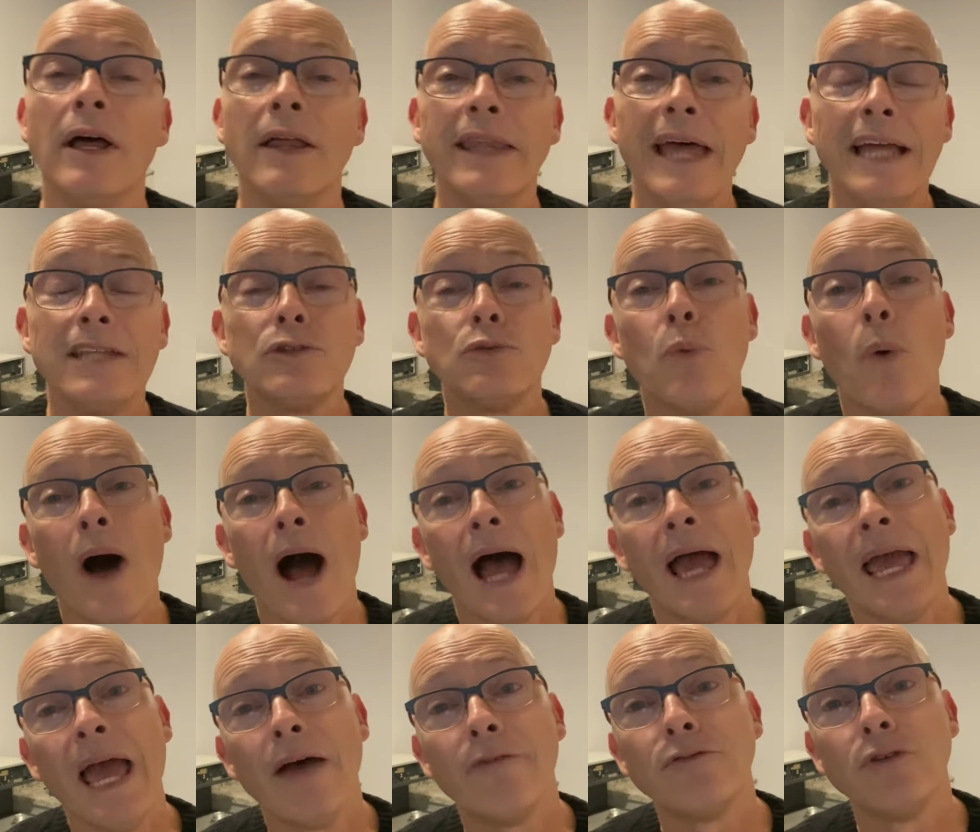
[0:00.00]
That's why,
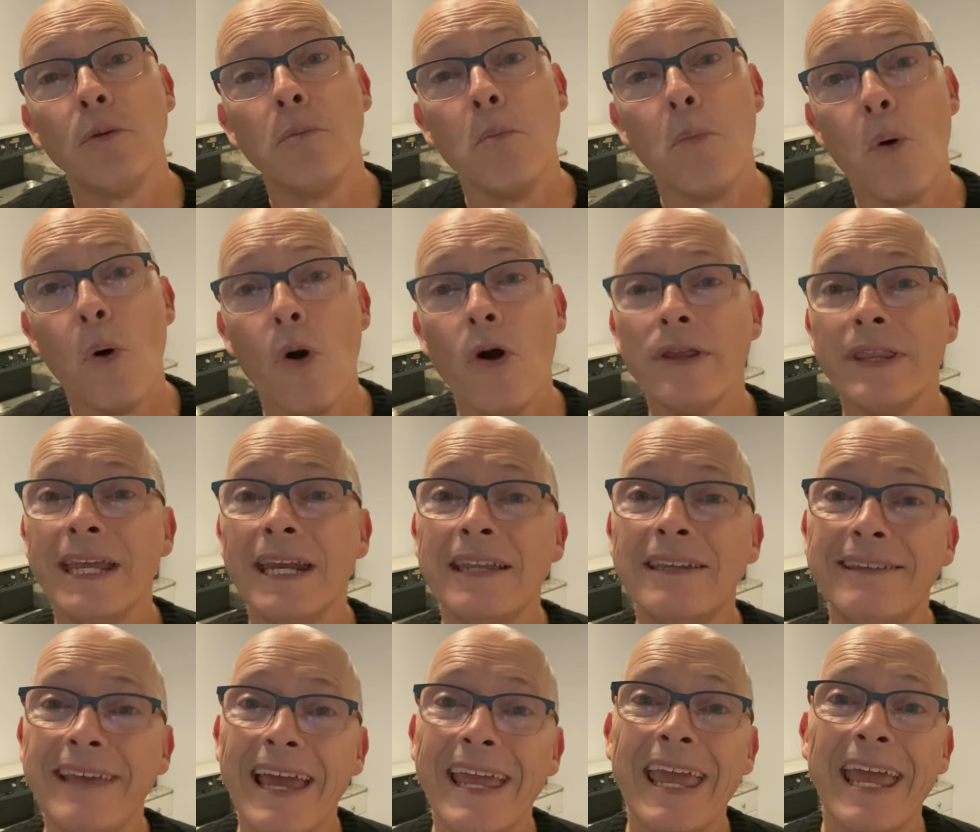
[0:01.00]
after more than a
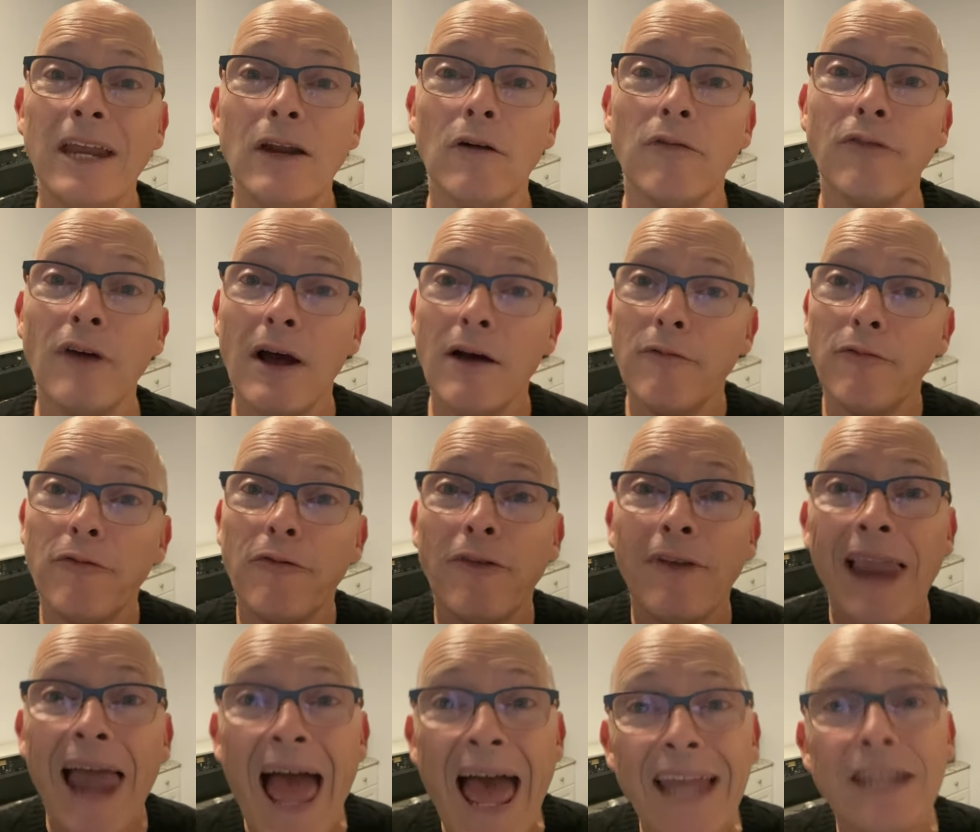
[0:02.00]
decade of
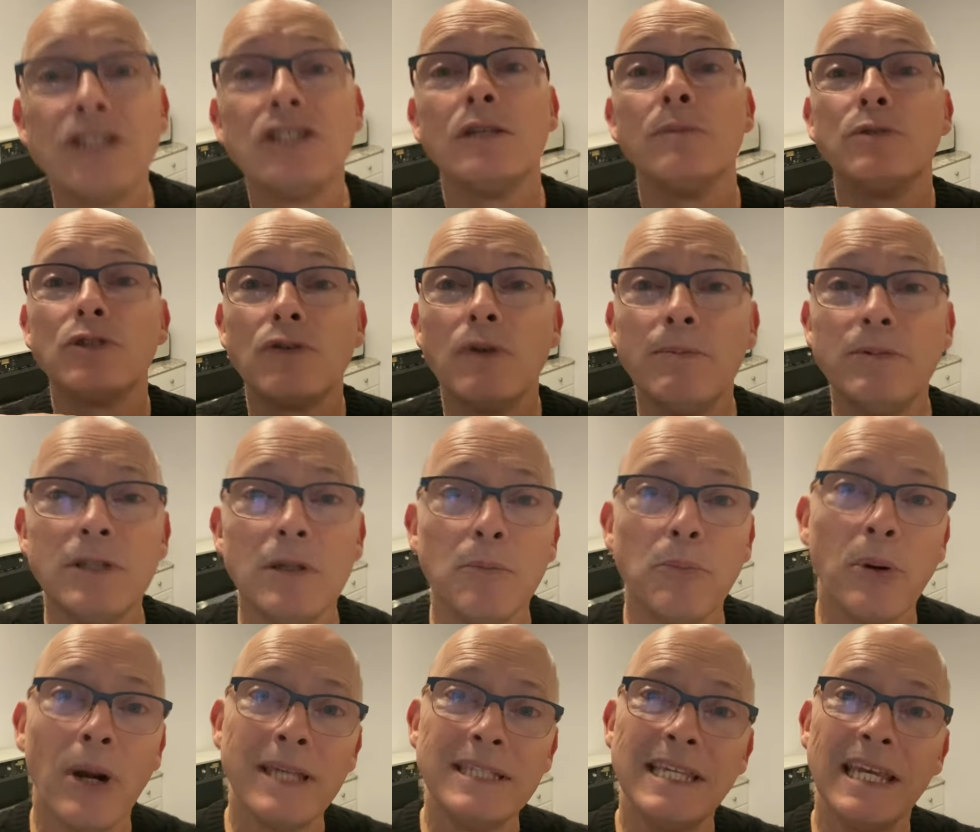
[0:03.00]
flat subscription
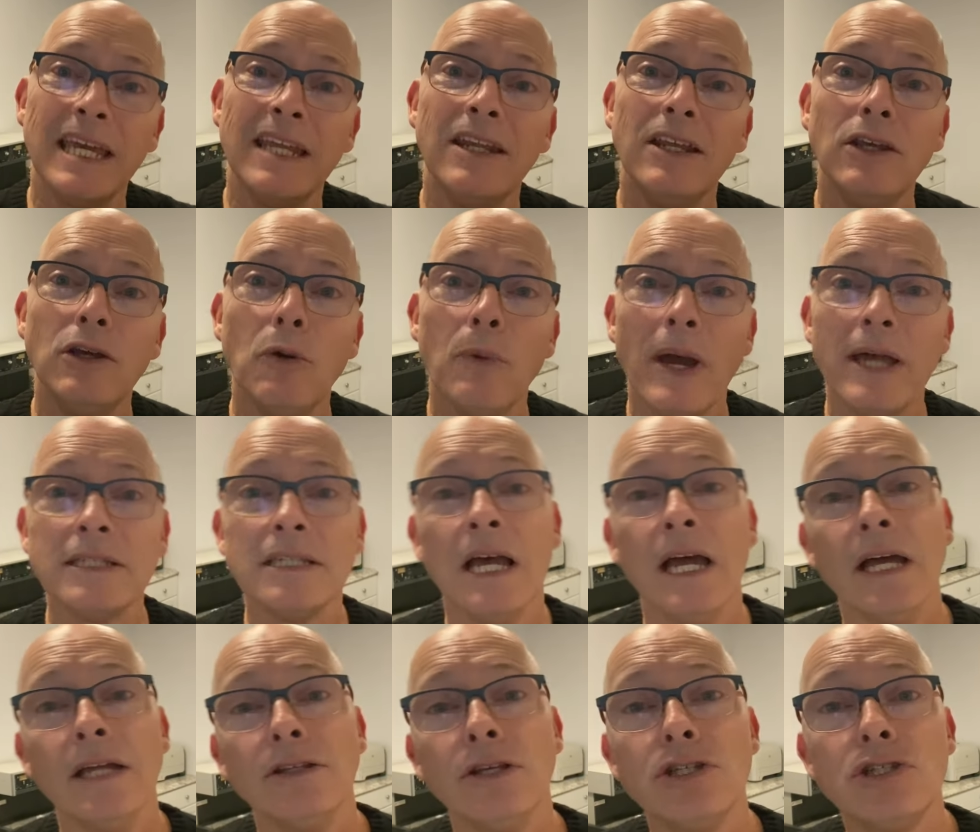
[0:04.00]
pricing in the US,
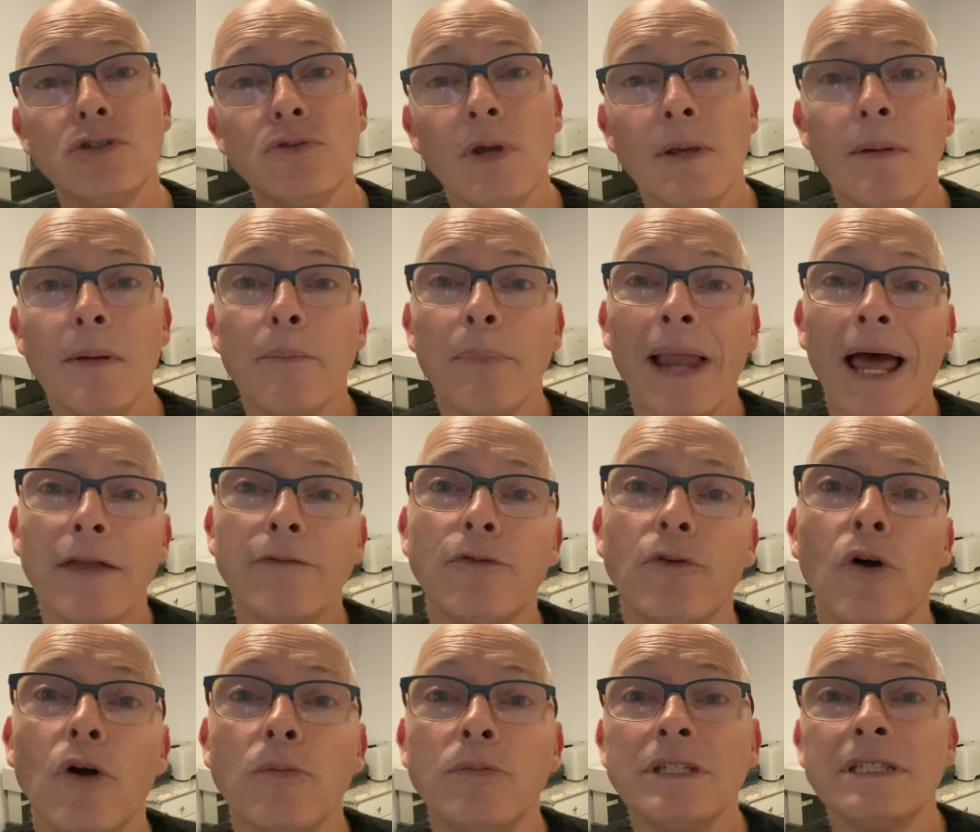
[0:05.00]
the streaming
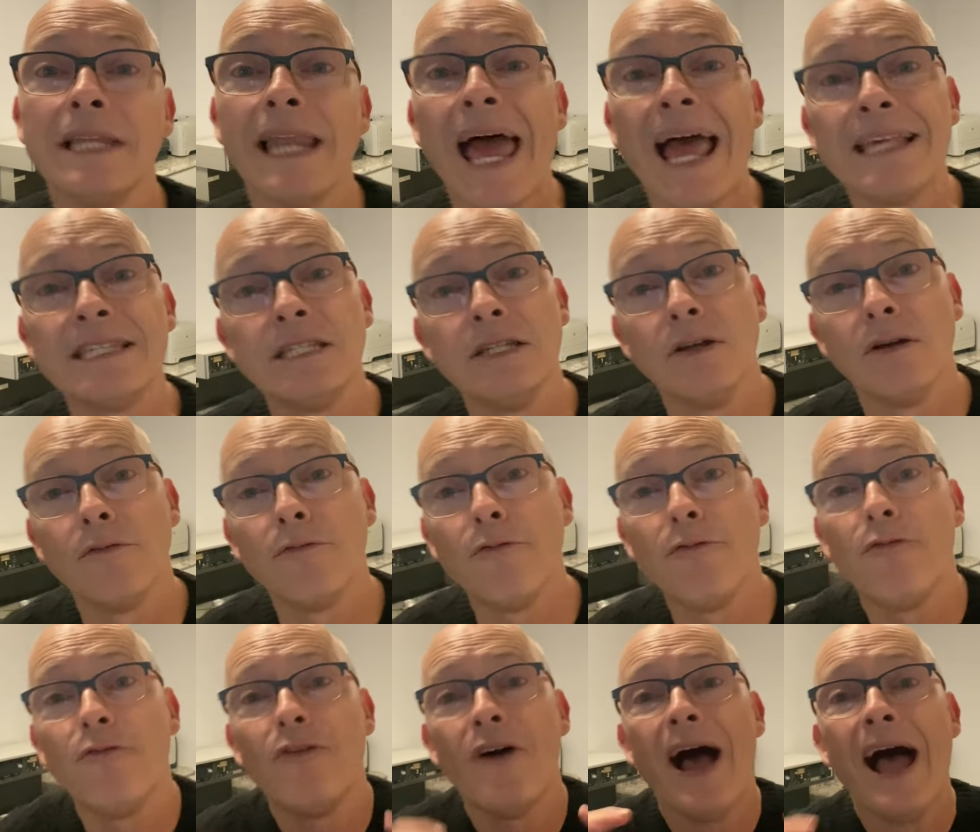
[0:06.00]
platforms last year
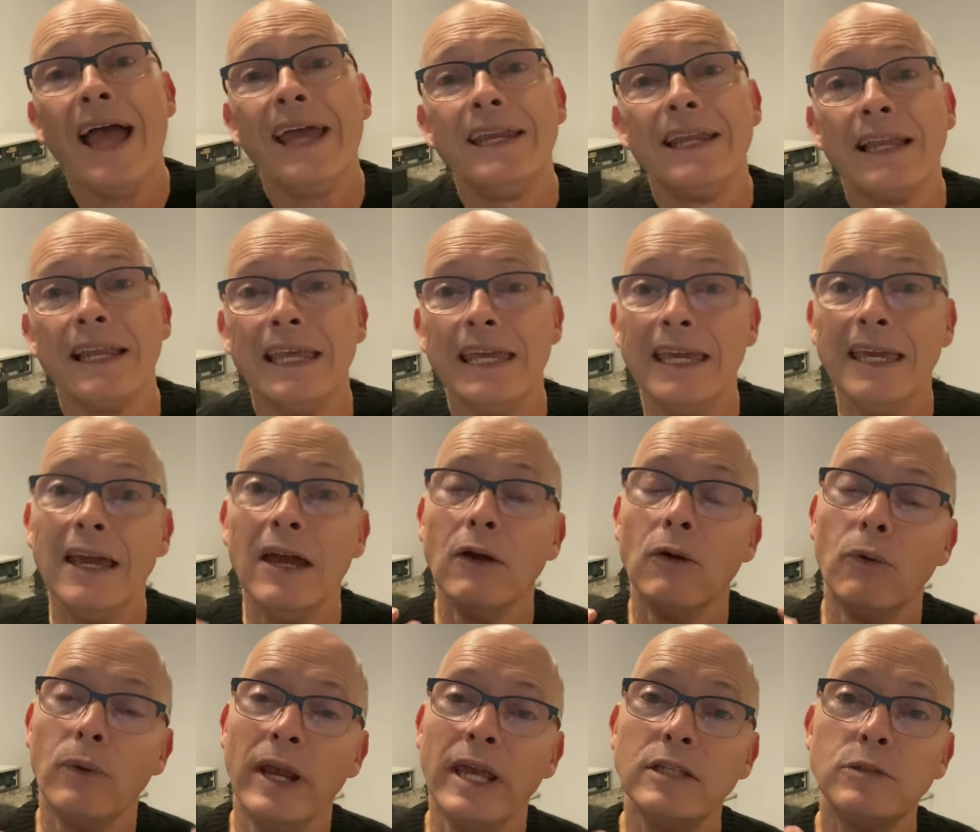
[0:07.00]
finally
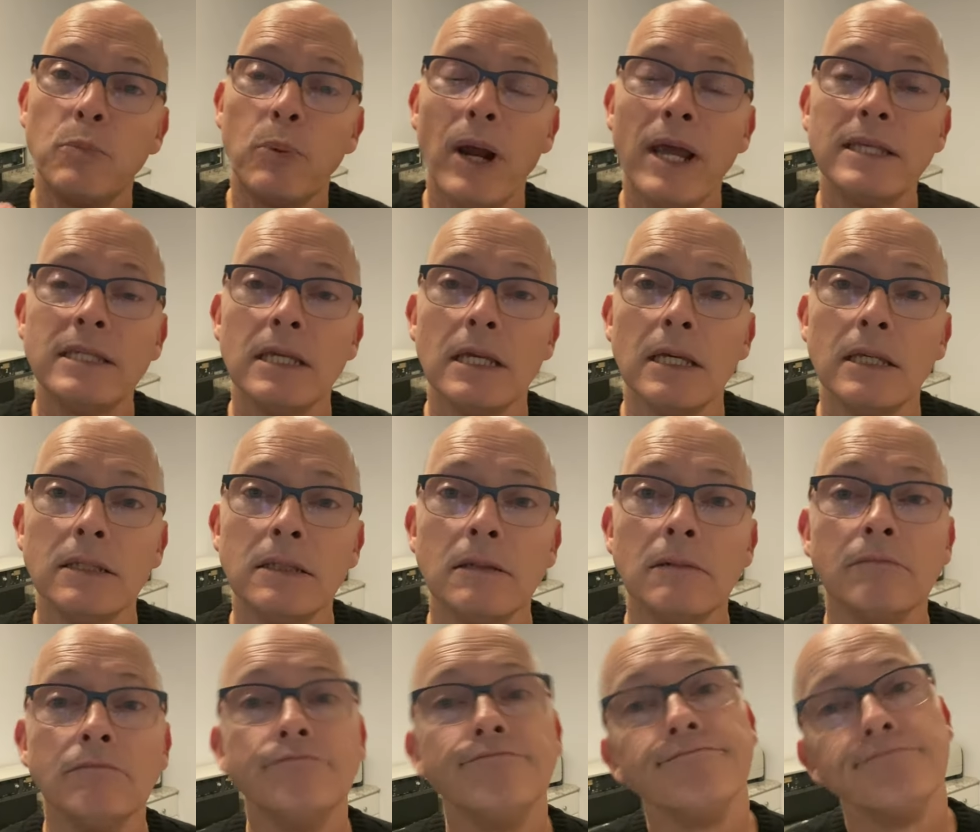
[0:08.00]
raised prices
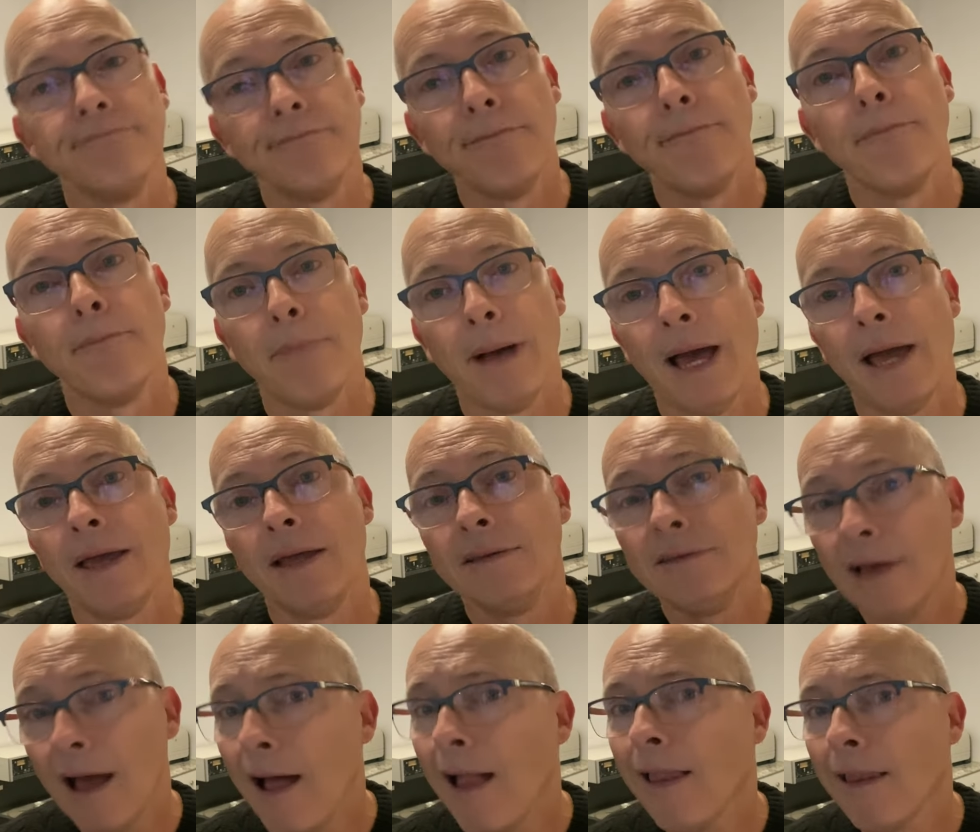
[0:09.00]
by a
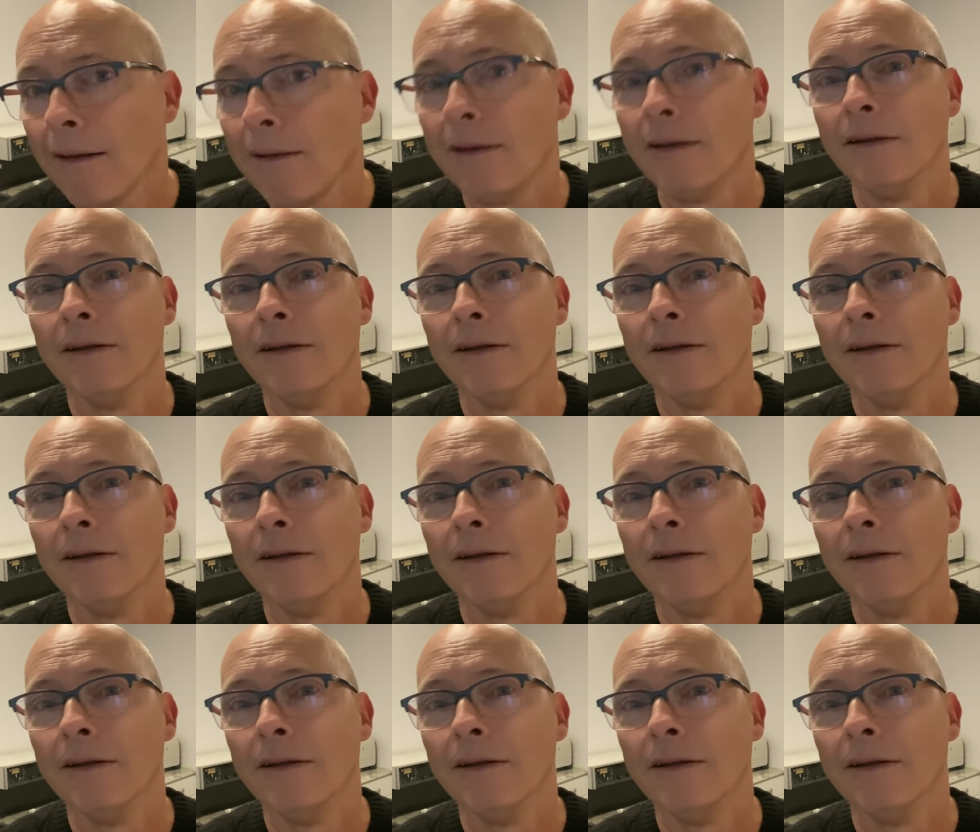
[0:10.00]
dollar.